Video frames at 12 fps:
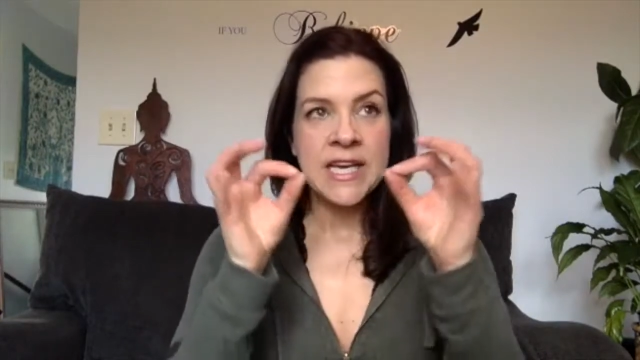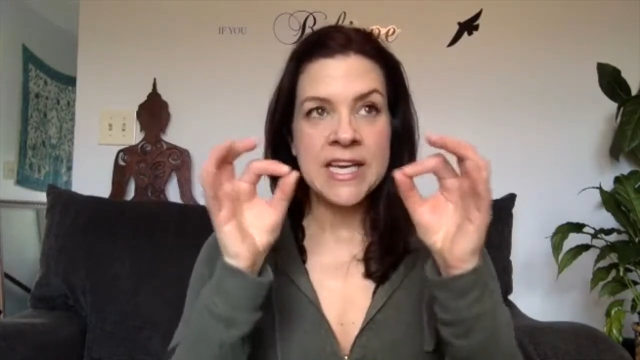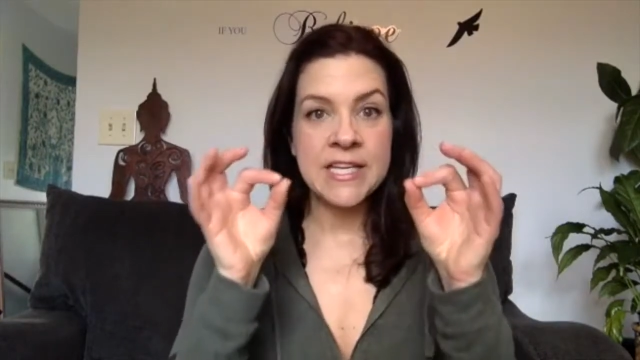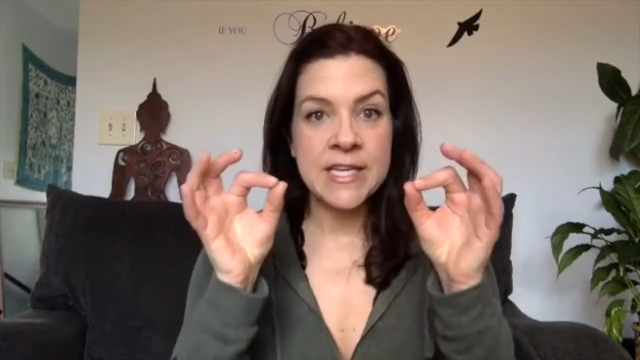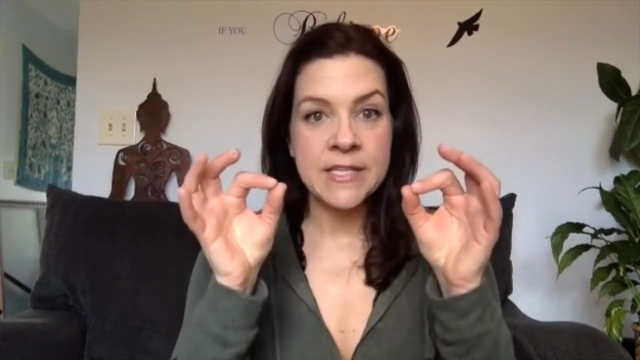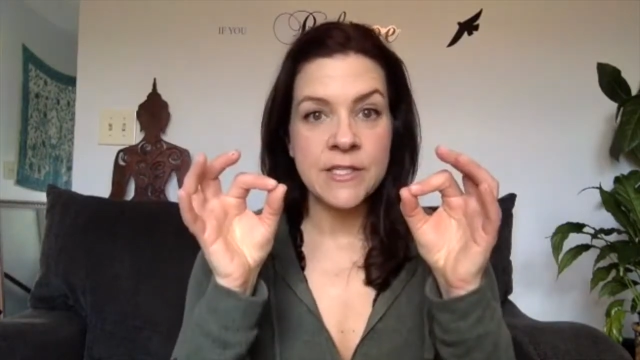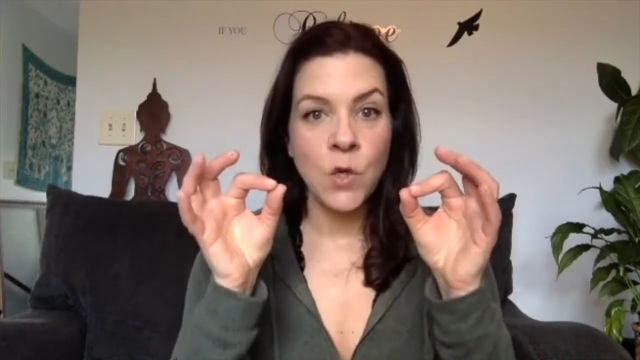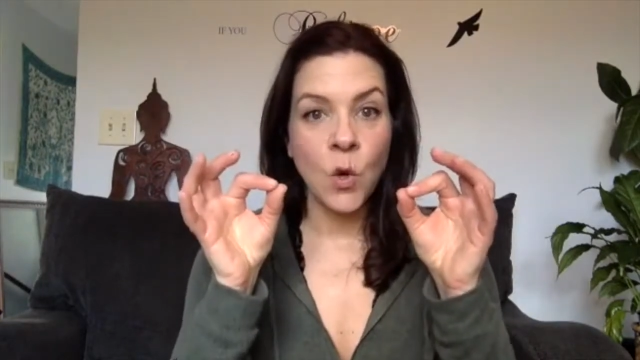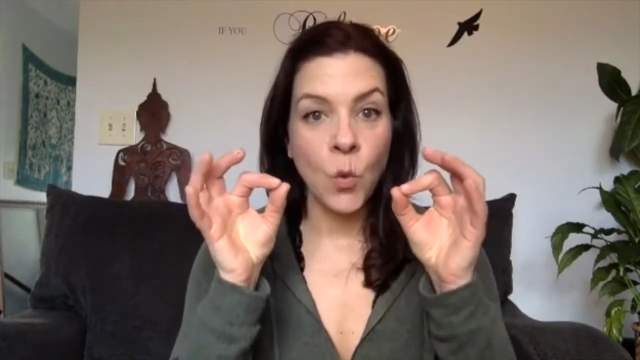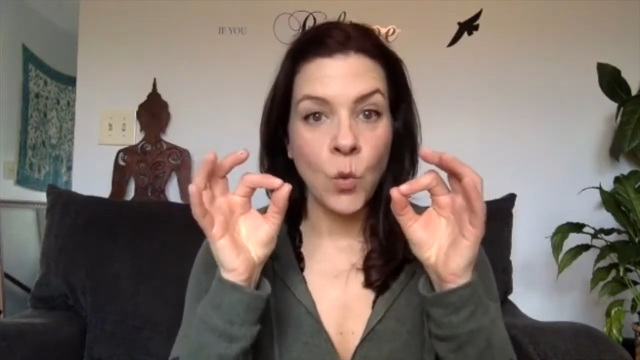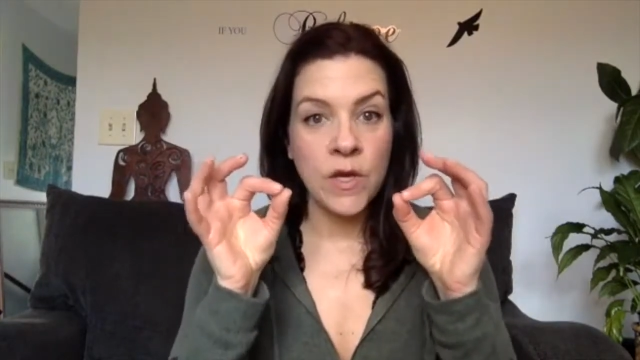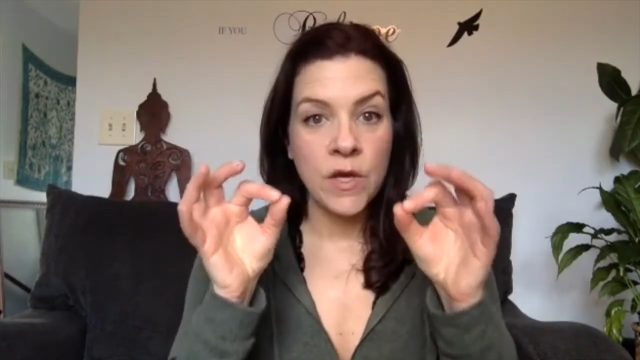is
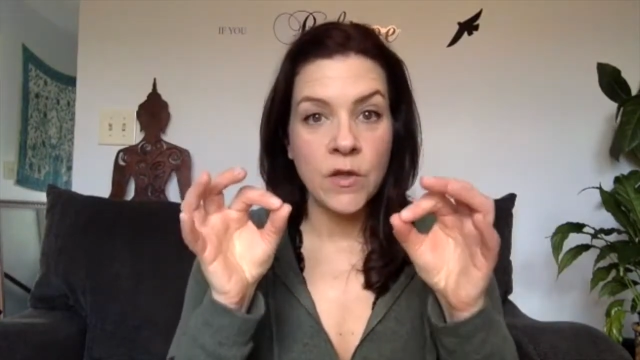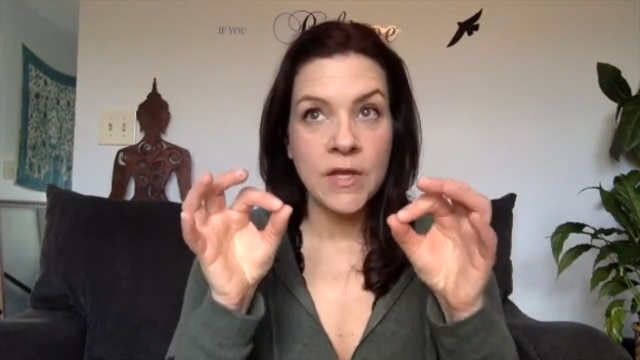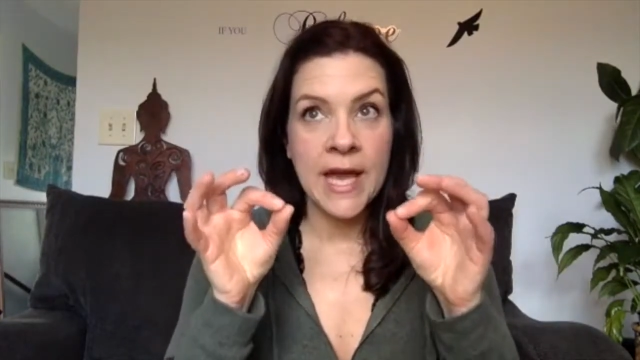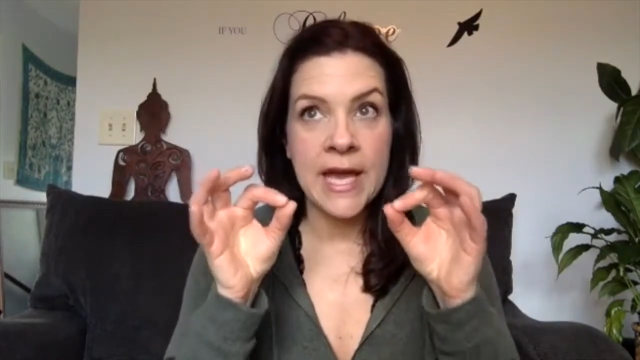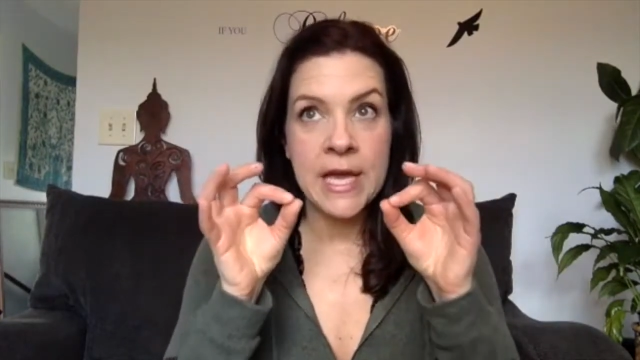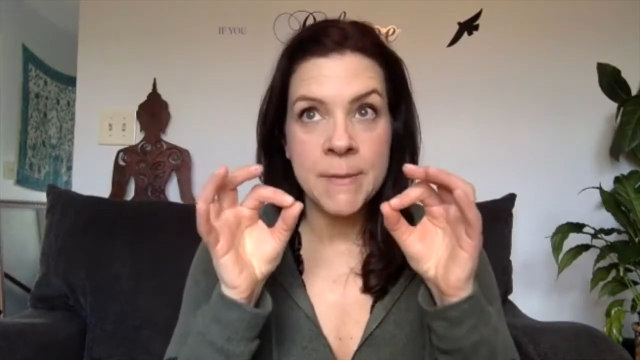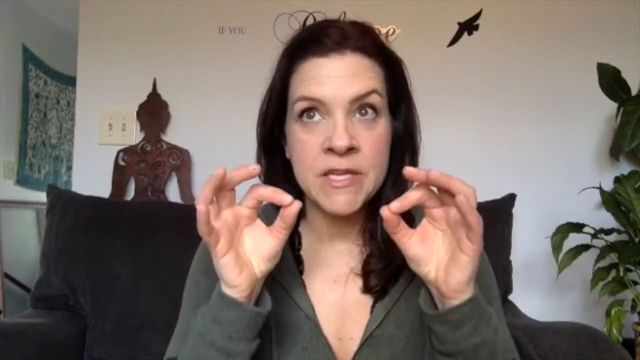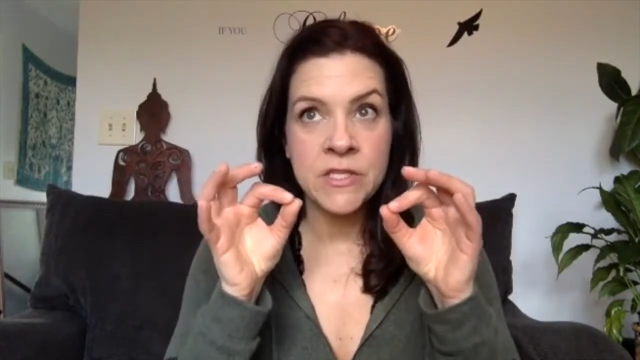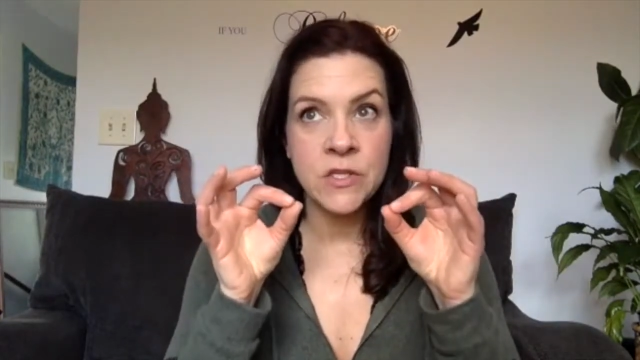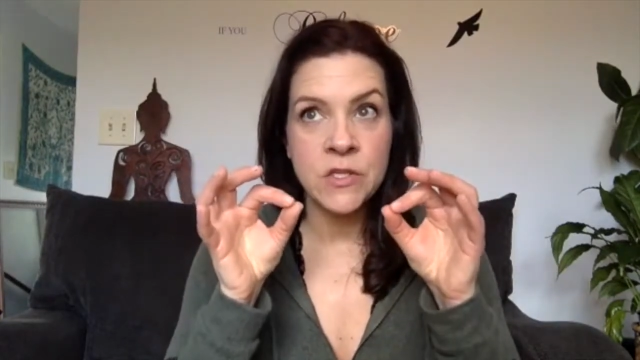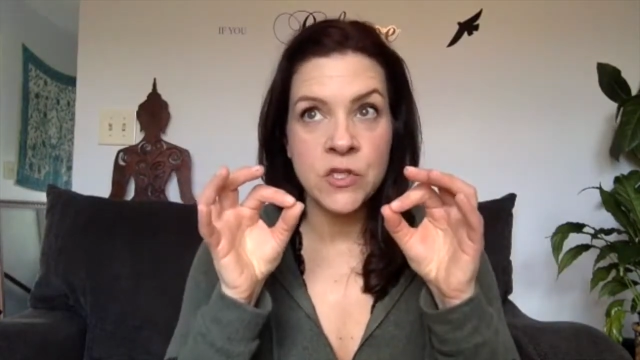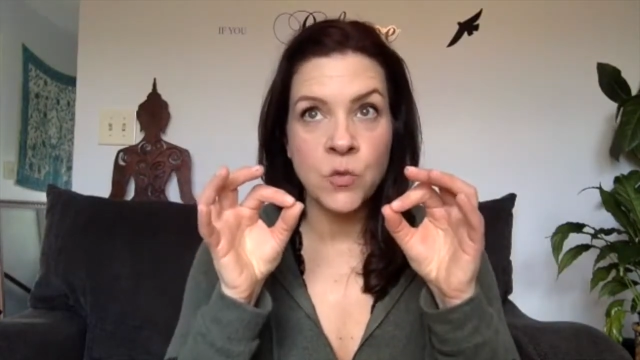we came
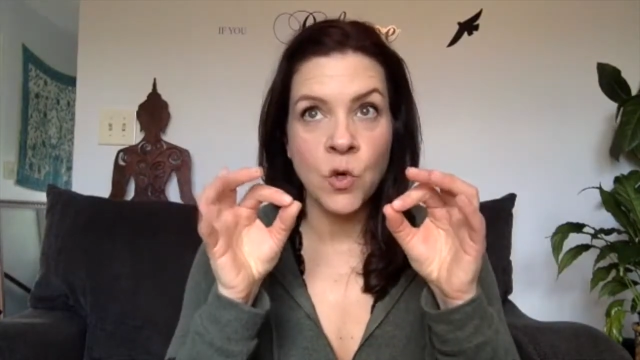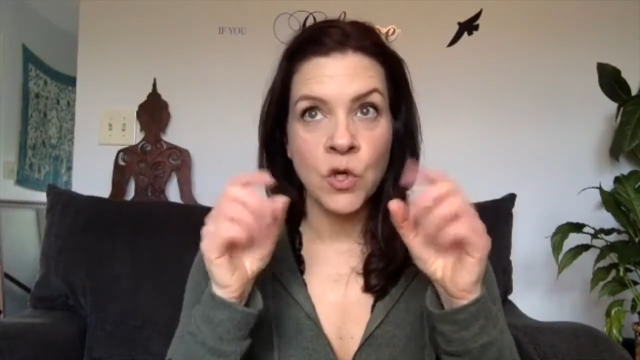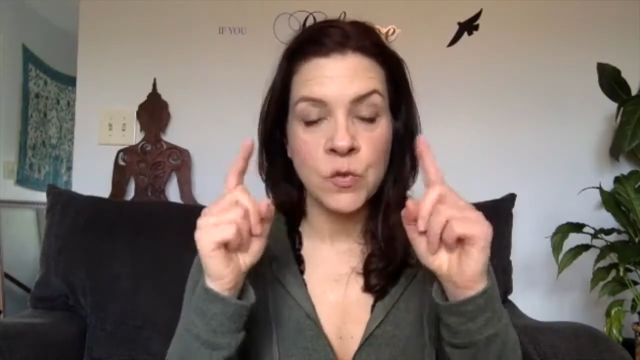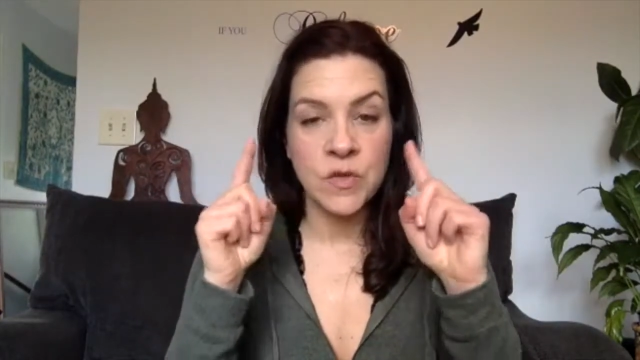into this world